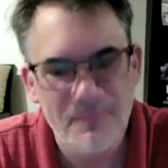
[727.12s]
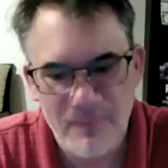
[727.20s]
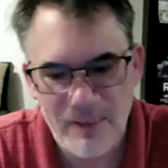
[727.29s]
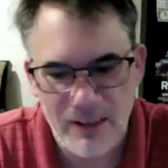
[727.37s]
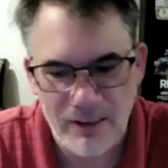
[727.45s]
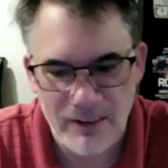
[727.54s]

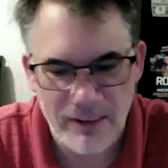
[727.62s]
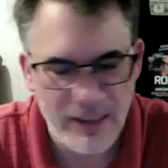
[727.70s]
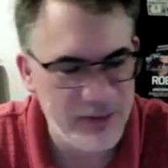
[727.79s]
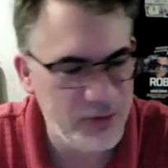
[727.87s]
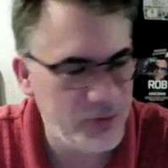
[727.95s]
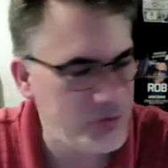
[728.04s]
you know and, and
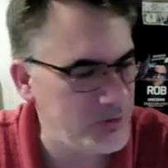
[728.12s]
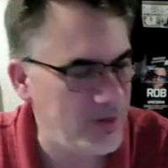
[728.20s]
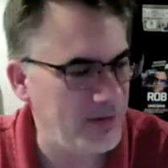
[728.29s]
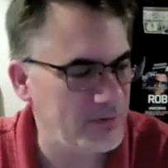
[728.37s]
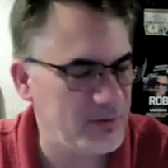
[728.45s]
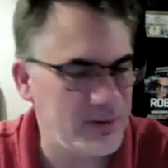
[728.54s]
you threw
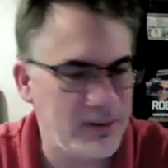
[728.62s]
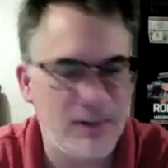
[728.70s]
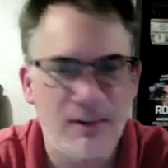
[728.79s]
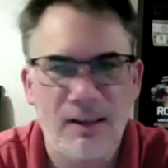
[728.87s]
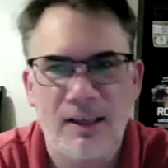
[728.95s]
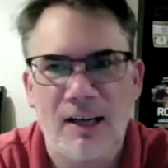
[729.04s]
out uh,
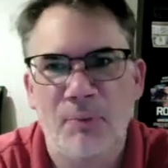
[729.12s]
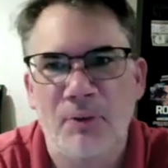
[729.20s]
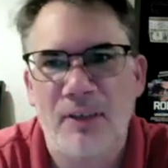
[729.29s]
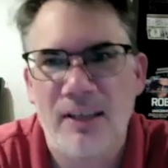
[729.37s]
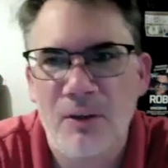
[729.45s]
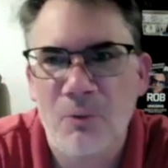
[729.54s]
a couple
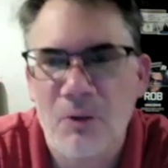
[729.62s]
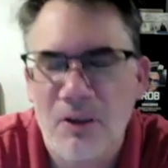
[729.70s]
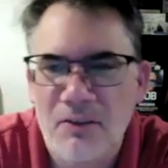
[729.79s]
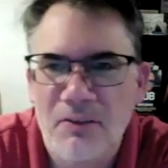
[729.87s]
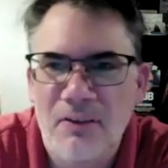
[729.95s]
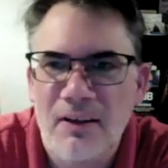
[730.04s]
key
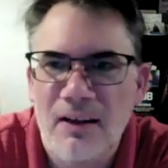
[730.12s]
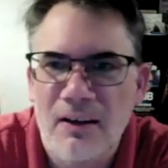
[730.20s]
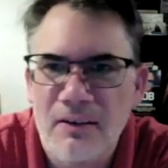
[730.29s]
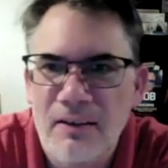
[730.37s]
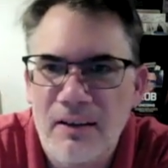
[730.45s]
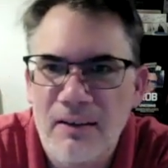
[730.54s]
words there
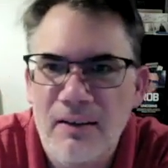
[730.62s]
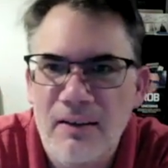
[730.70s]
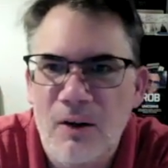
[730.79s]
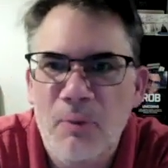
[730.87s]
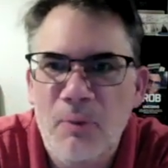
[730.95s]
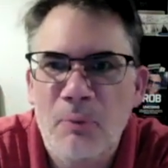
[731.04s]
that you
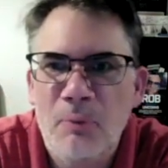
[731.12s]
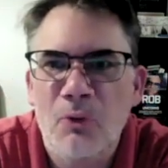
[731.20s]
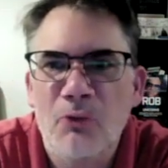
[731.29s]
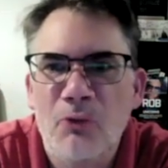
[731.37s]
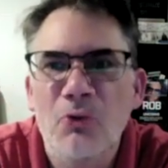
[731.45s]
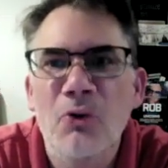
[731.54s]
know people
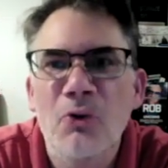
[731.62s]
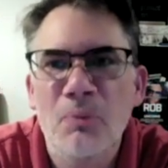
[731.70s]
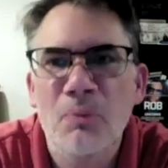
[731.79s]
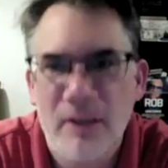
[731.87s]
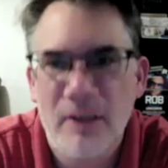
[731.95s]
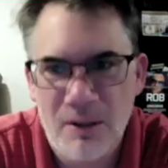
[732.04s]
threw their
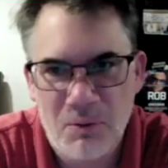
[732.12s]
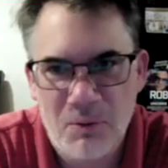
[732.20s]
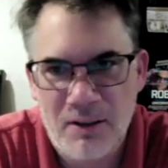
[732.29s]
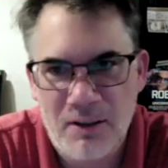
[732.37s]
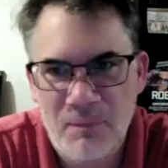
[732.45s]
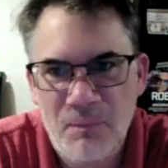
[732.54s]
money away
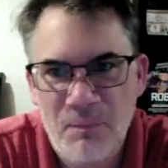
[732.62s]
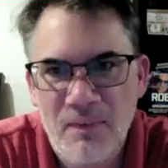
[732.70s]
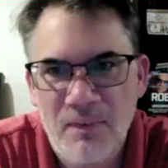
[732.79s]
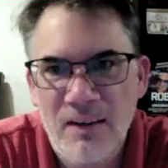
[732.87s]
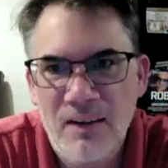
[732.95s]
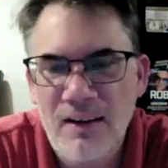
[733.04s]

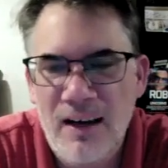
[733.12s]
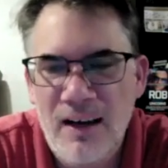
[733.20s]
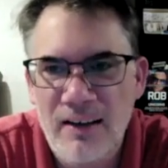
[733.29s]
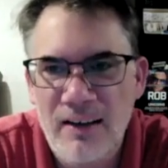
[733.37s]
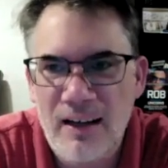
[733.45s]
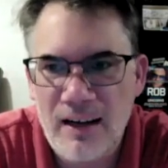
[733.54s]

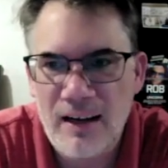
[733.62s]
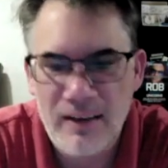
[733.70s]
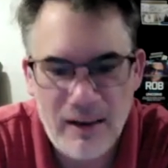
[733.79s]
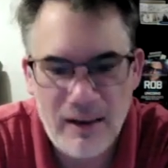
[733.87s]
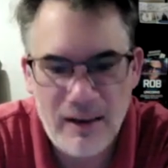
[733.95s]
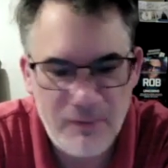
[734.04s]
and and
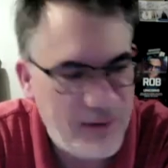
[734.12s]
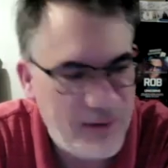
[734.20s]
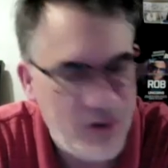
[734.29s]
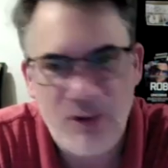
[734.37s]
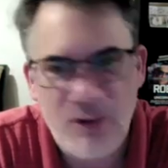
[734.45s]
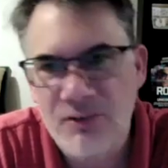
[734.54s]
I I've,
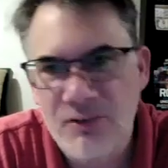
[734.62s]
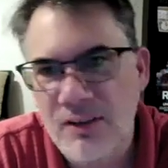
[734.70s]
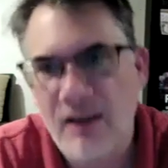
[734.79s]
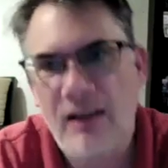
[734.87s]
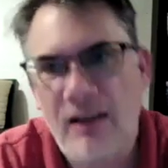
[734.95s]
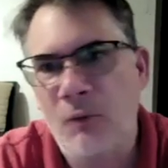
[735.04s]
noticed you know,
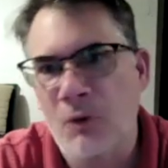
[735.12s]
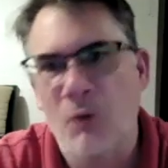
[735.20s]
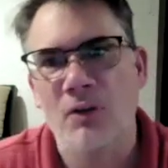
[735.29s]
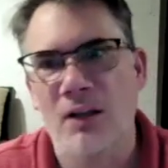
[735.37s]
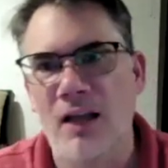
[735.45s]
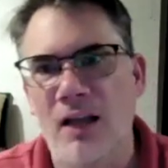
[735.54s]
I, work with
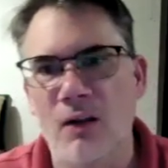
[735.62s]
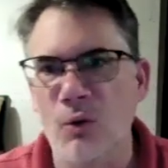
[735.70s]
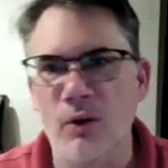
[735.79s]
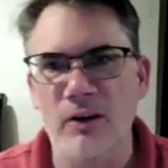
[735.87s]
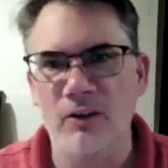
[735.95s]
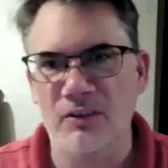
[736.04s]
a lot of
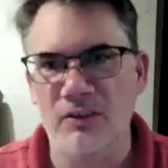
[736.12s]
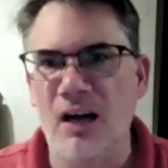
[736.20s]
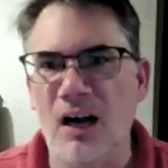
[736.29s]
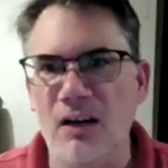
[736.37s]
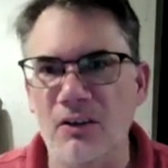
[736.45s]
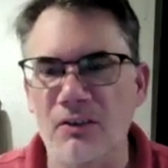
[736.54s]
lawyers and
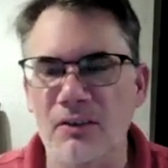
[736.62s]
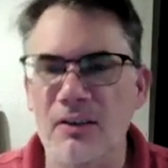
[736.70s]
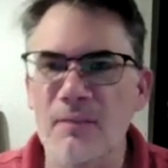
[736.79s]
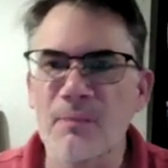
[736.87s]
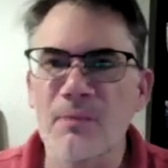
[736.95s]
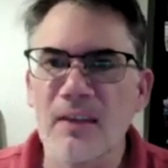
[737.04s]
doctors,
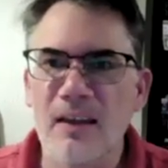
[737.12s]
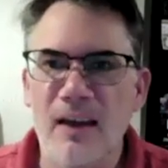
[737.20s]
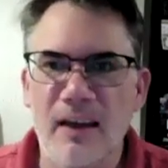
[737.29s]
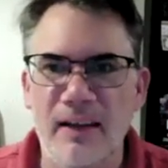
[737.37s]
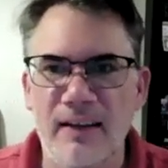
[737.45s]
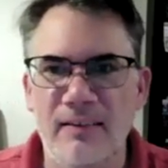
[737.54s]

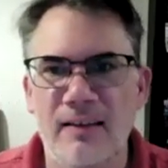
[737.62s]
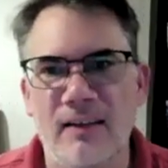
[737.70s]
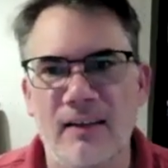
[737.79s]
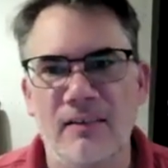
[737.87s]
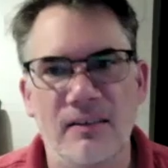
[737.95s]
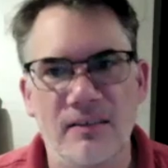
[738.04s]
and they
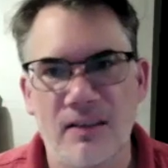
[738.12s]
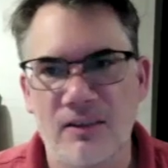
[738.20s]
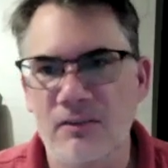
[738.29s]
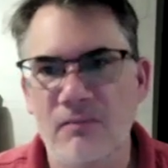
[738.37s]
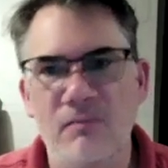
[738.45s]
tend to just